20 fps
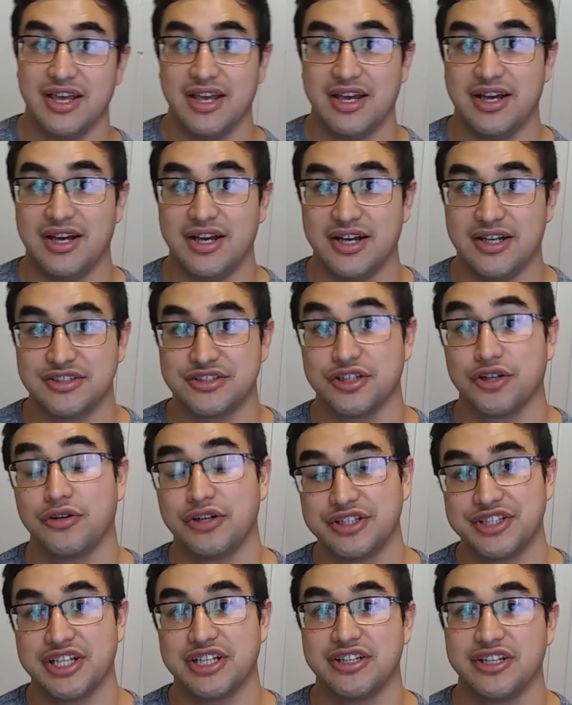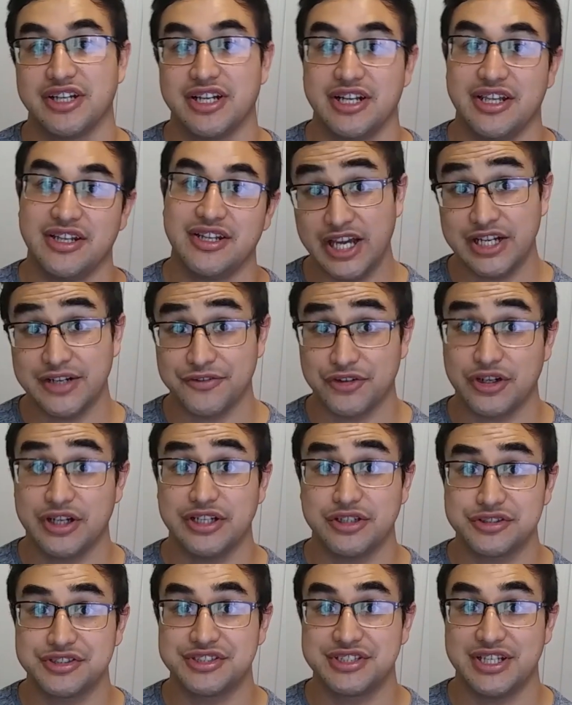So go ahead and take a look at it. And if you're
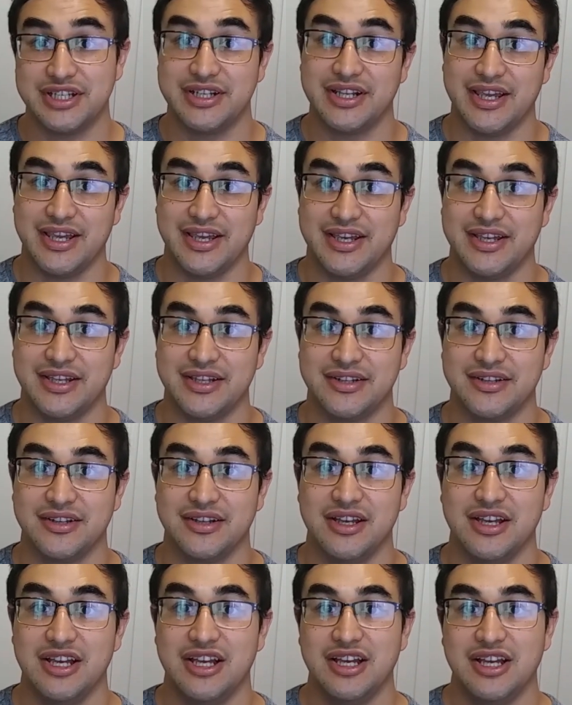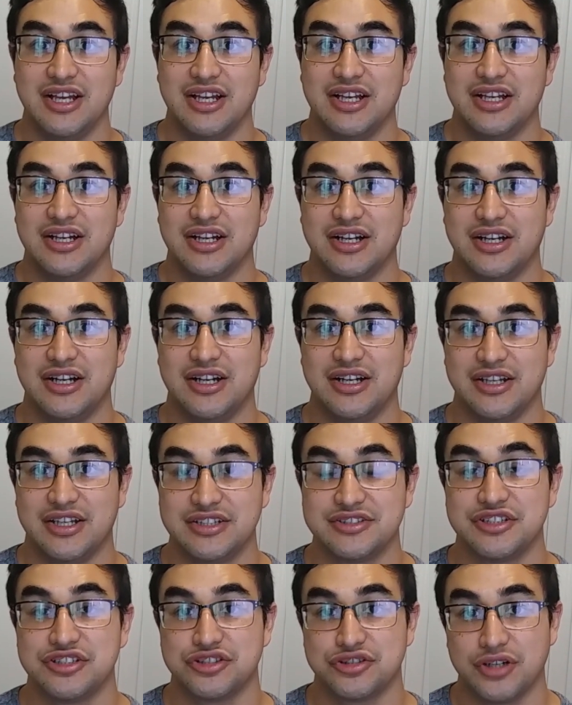interested in
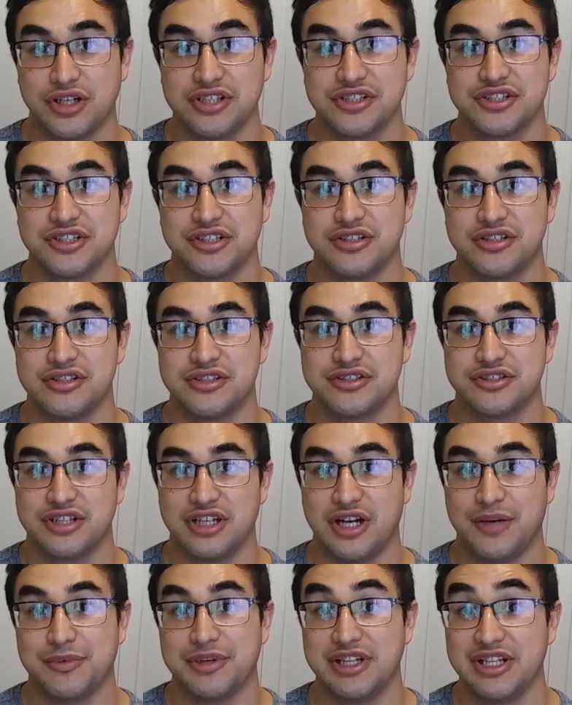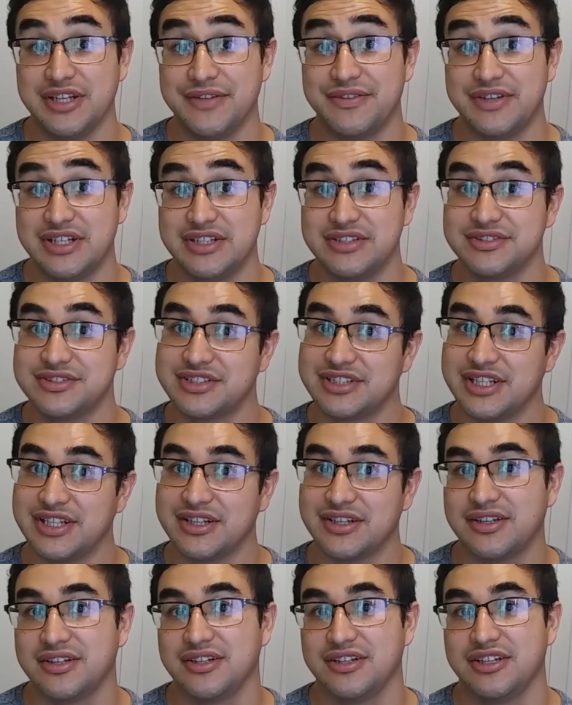his instructionals, I'm going to leave his link
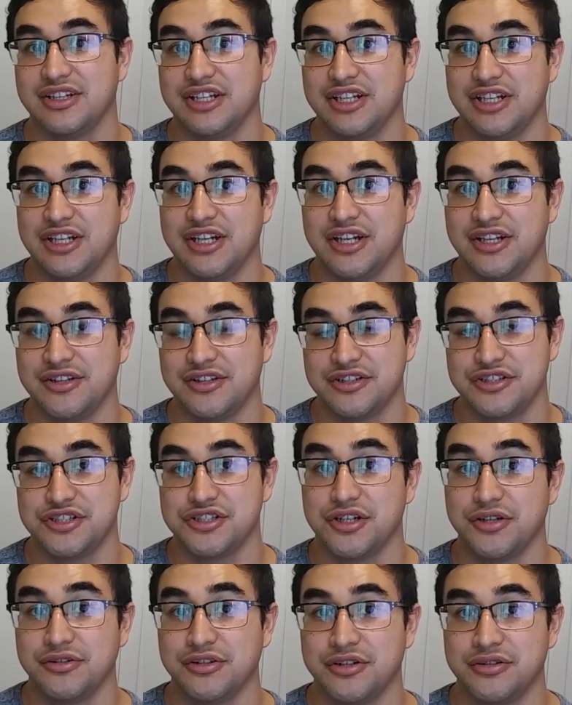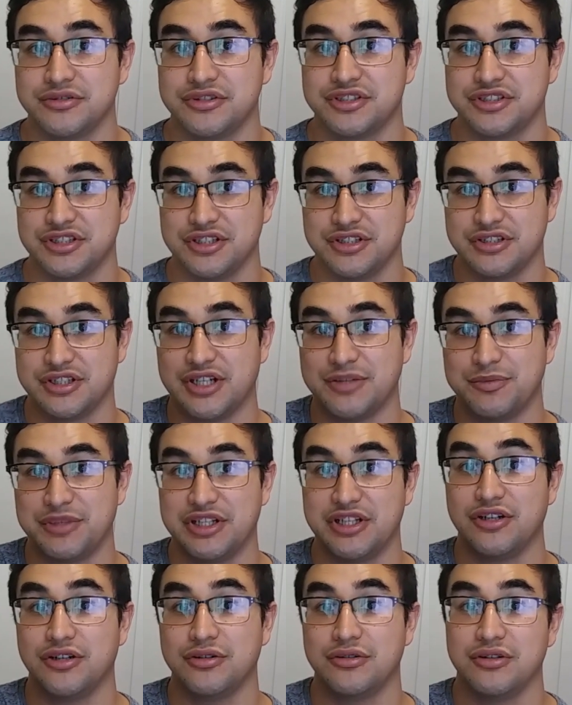in the show notes down
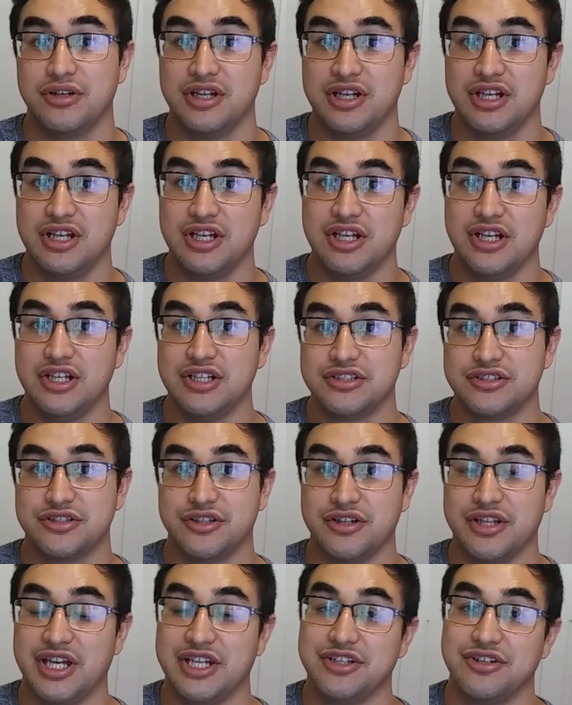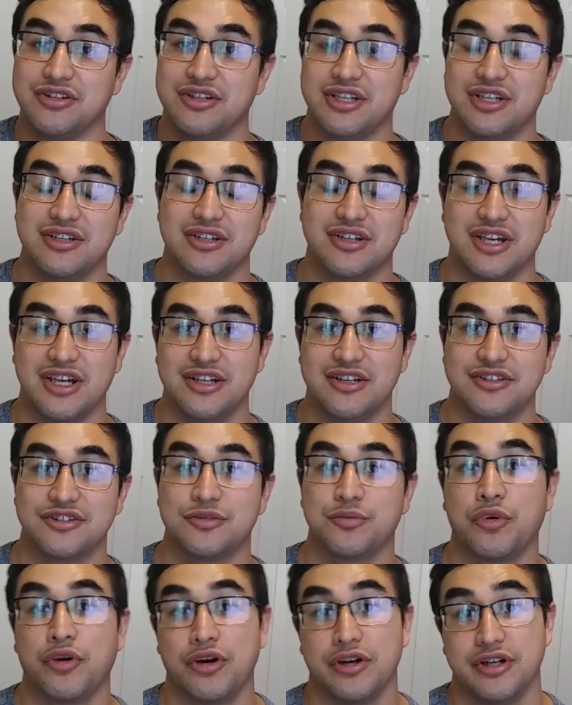below so that you can kind of
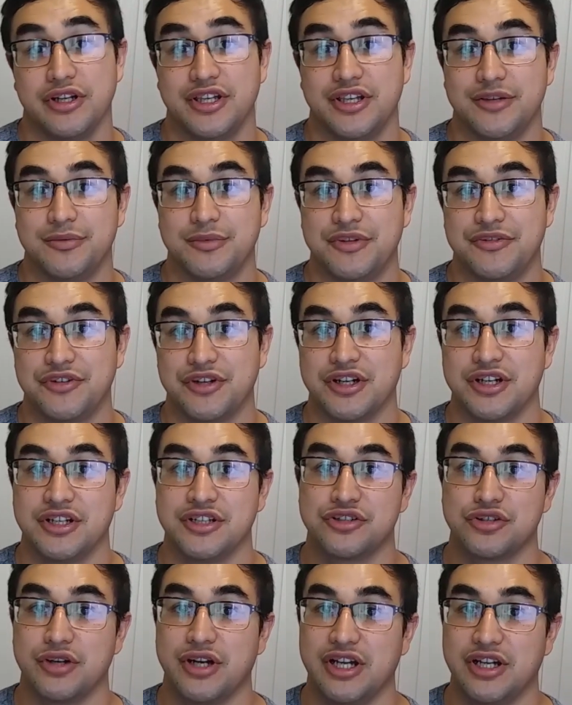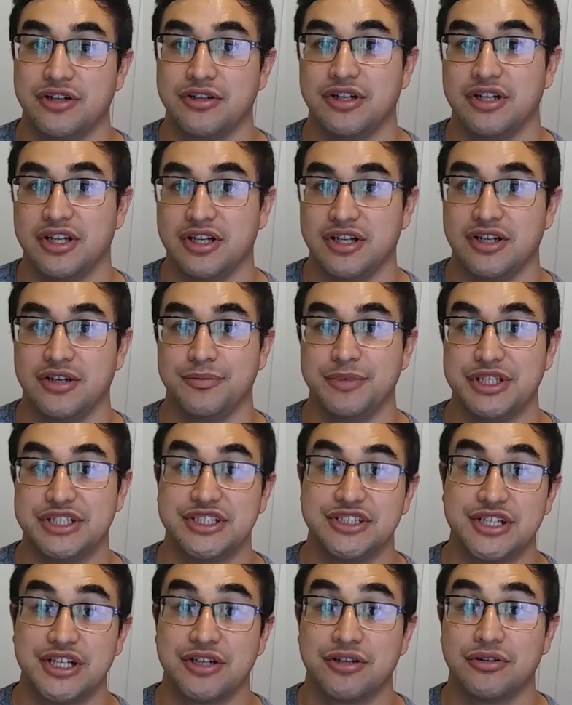support him. If you're going to try out
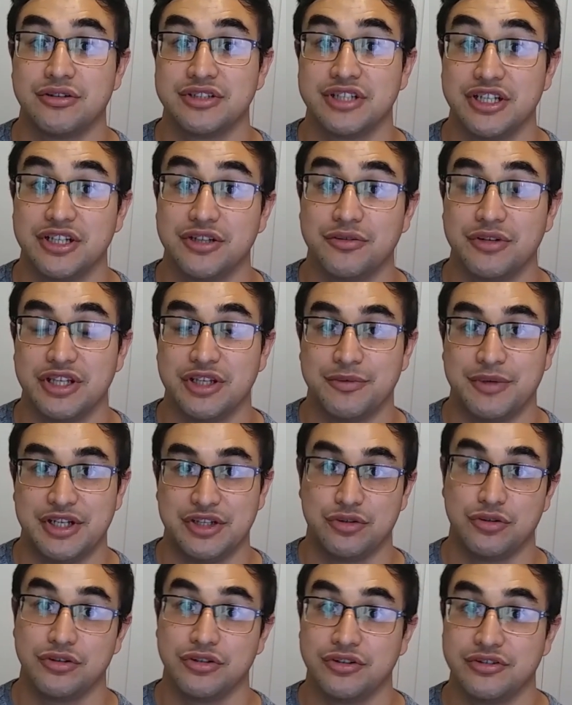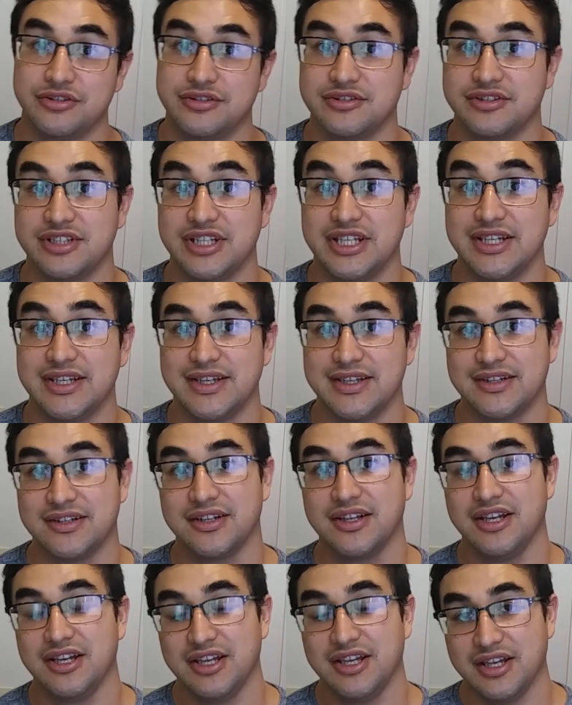BJJ Gold anyway, you might as well use this link and
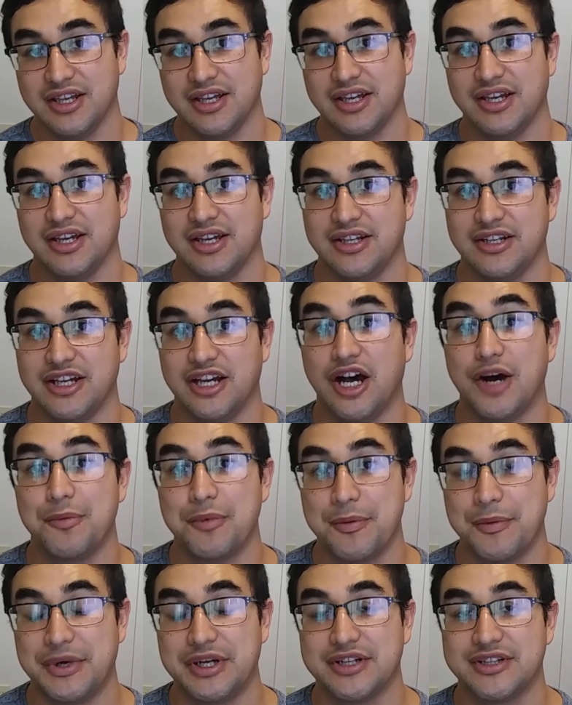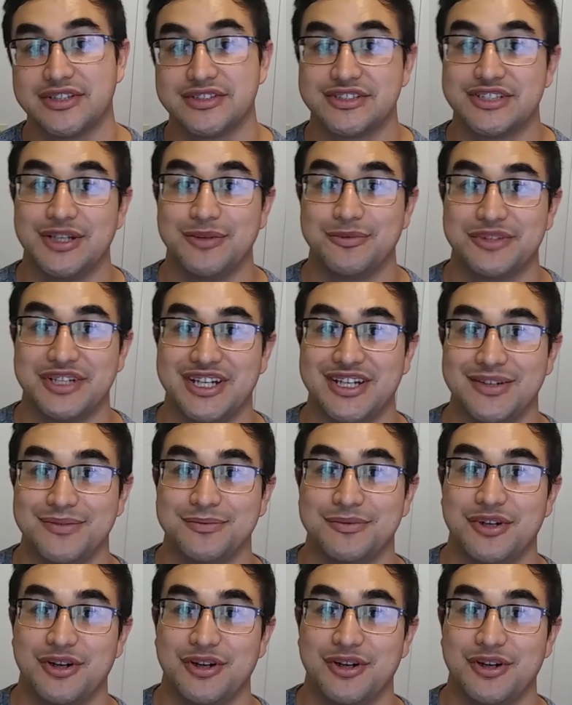help him out at the same time.